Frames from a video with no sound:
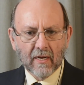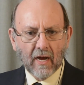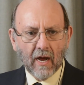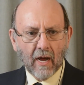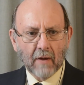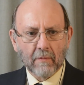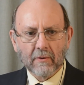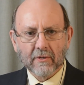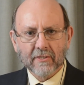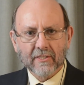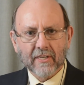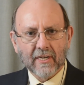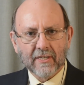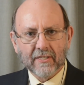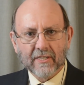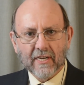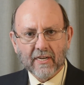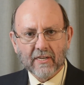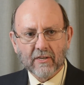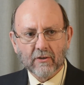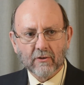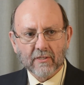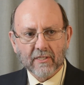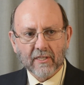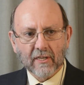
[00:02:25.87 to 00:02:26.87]
almost
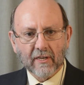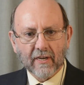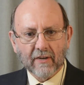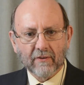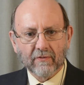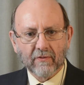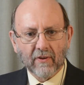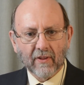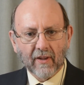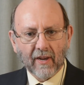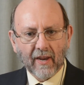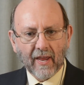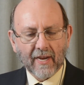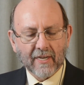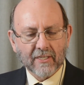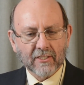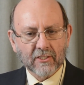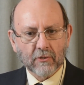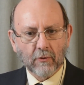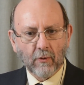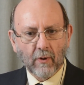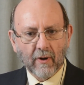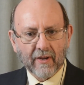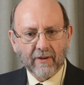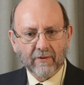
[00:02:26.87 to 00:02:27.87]
continuously for the last
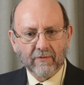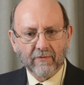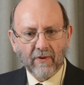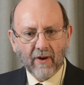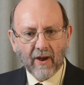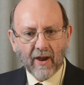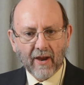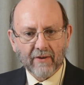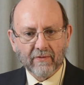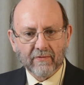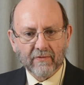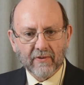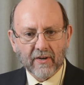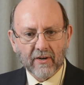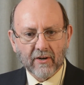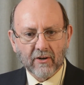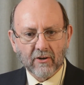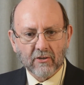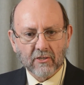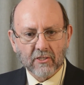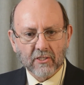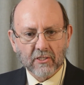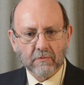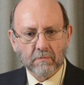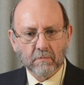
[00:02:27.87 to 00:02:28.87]
25
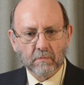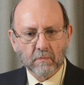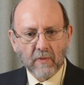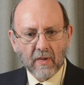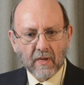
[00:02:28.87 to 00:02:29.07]
years.